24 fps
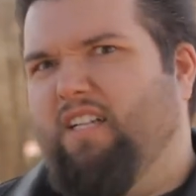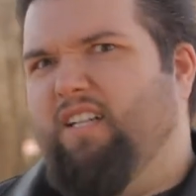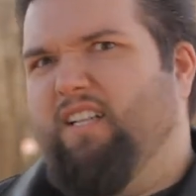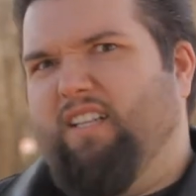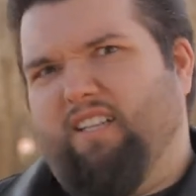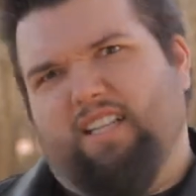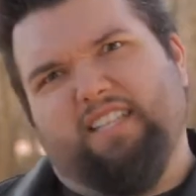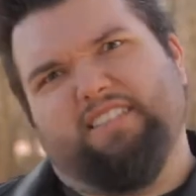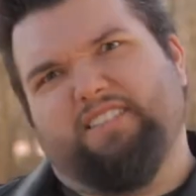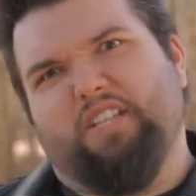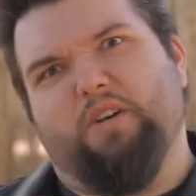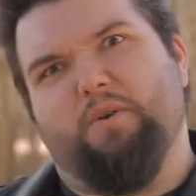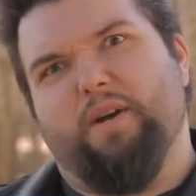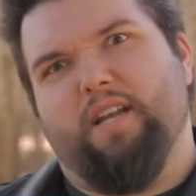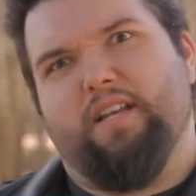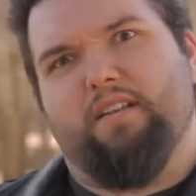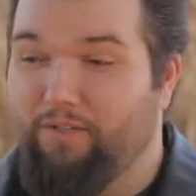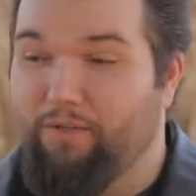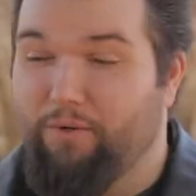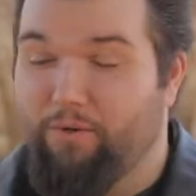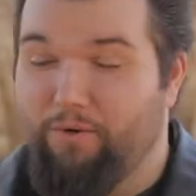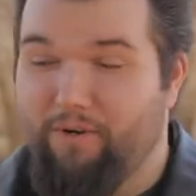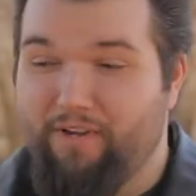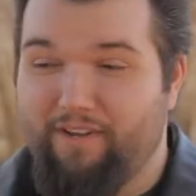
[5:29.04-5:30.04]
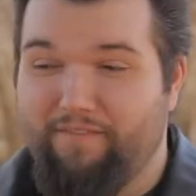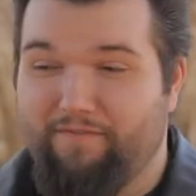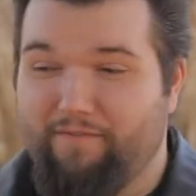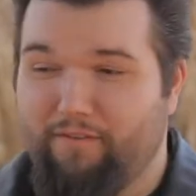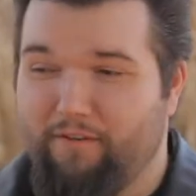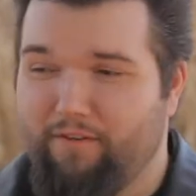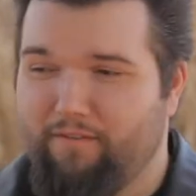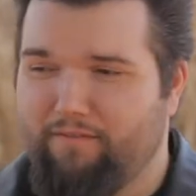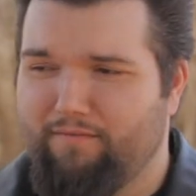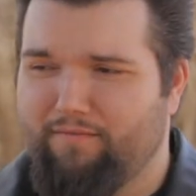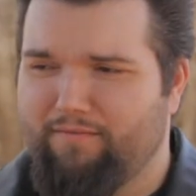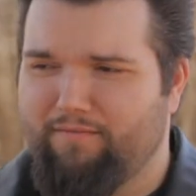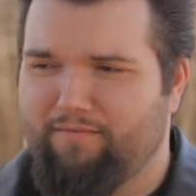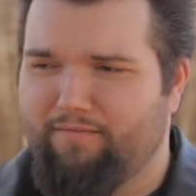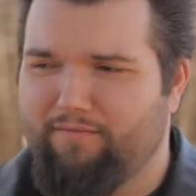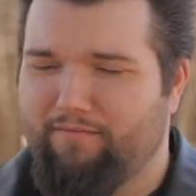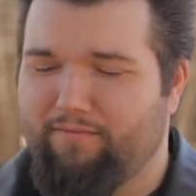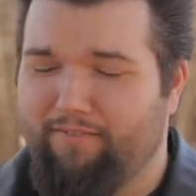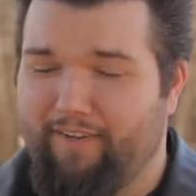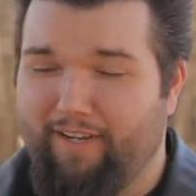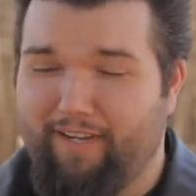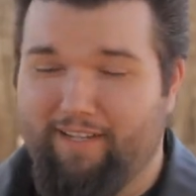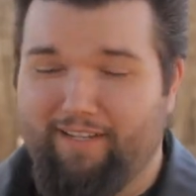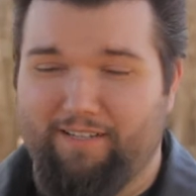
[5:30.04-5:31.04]
Let's do it, Corey, if you're
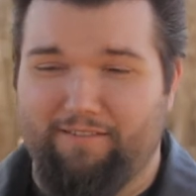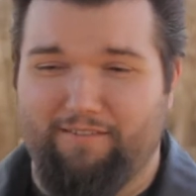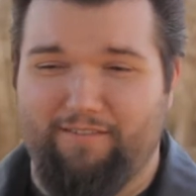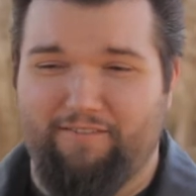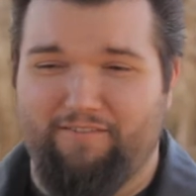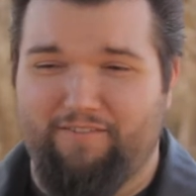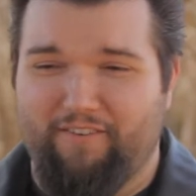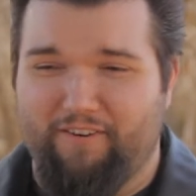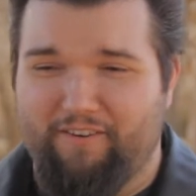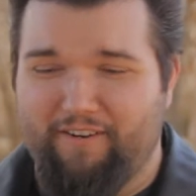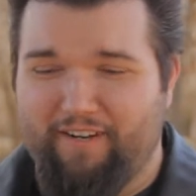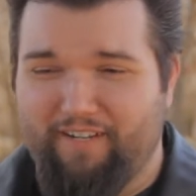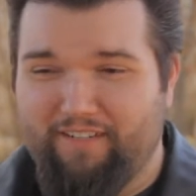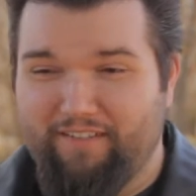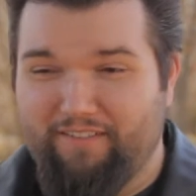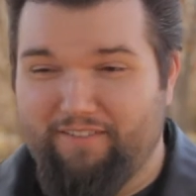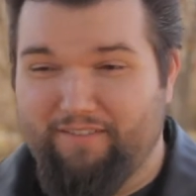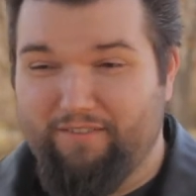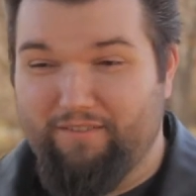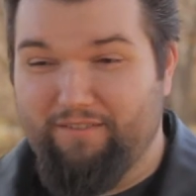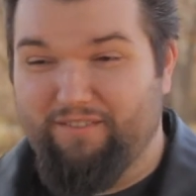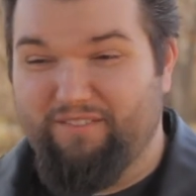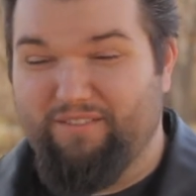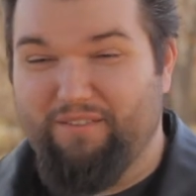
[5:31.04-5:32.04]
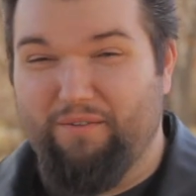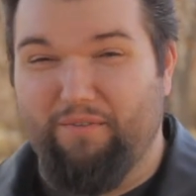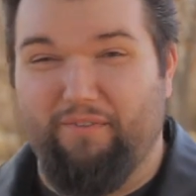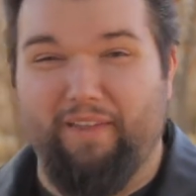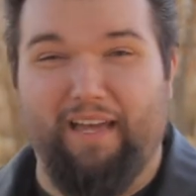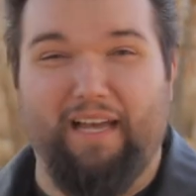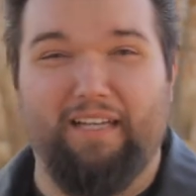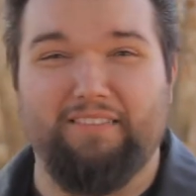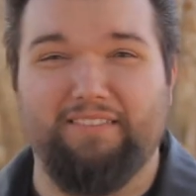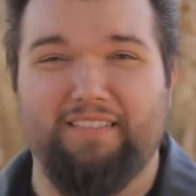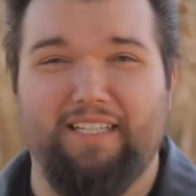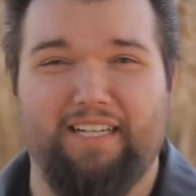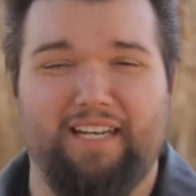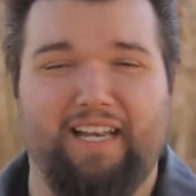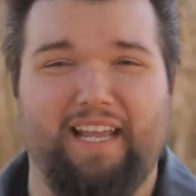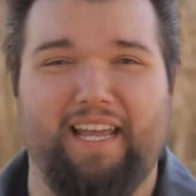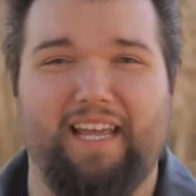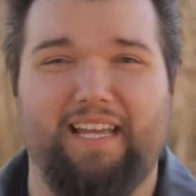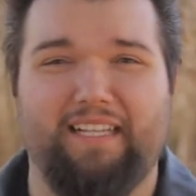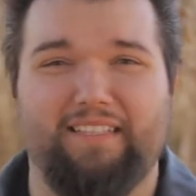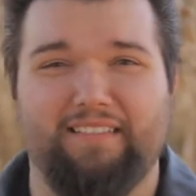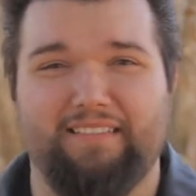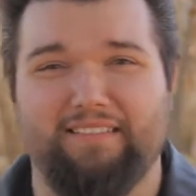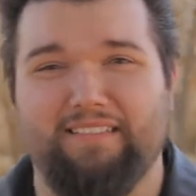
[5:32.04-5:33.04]
vaguely referring to
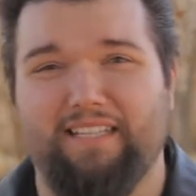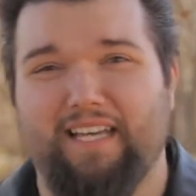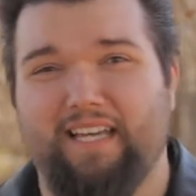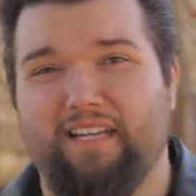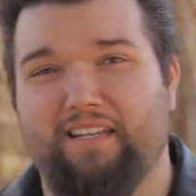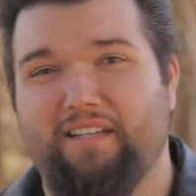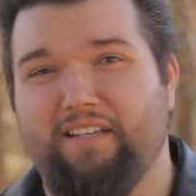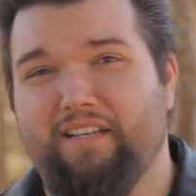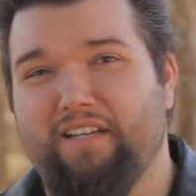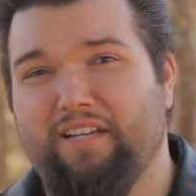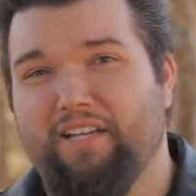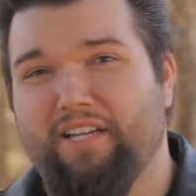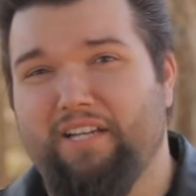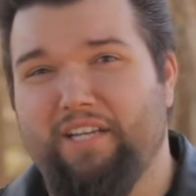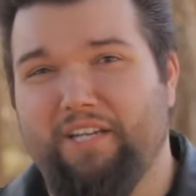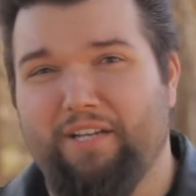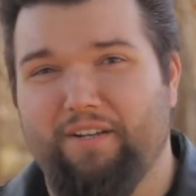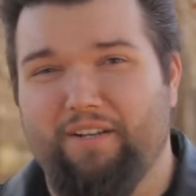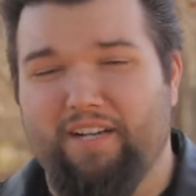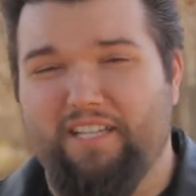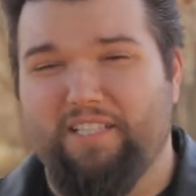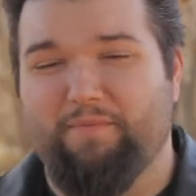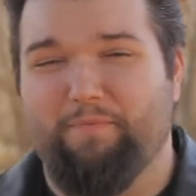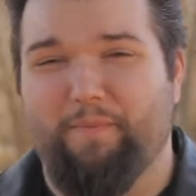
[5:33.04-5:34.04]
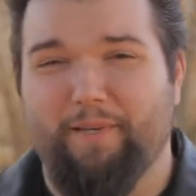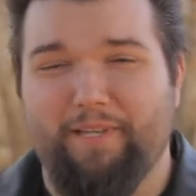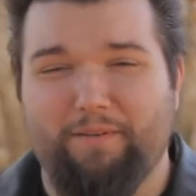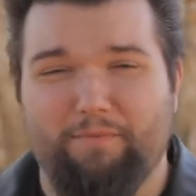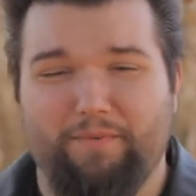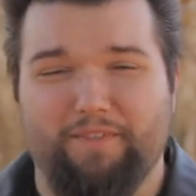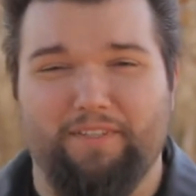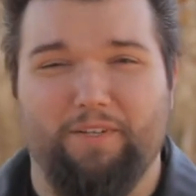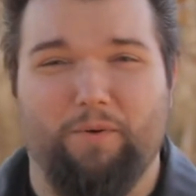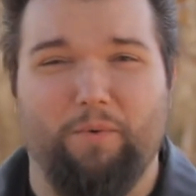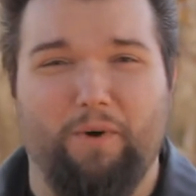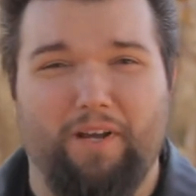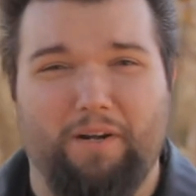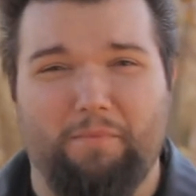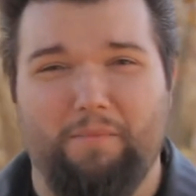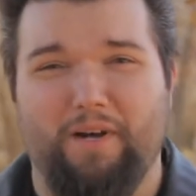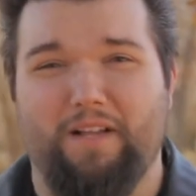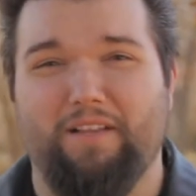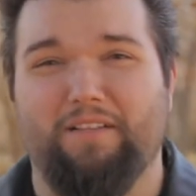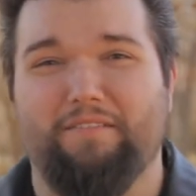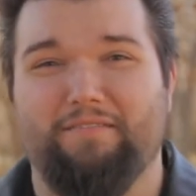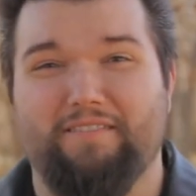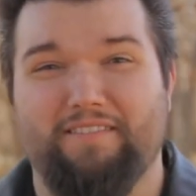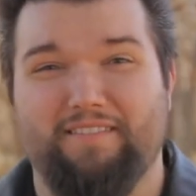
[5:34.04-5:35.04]
2008 and that year I spent with the
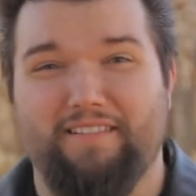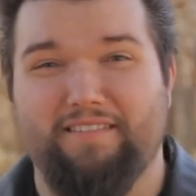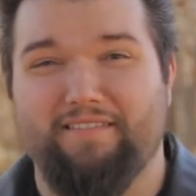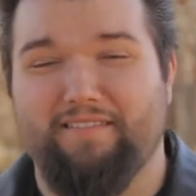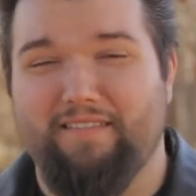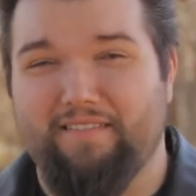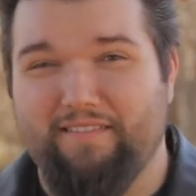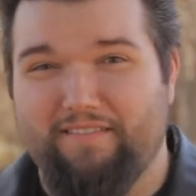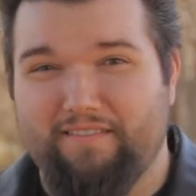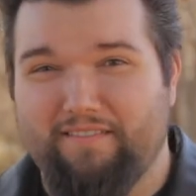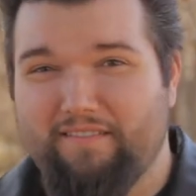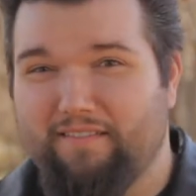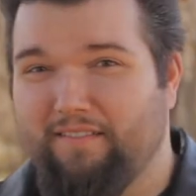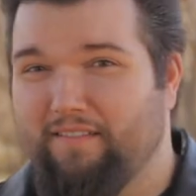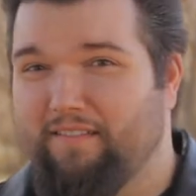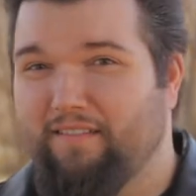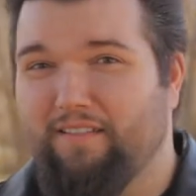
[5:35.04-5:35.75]
Guatemalan resistance.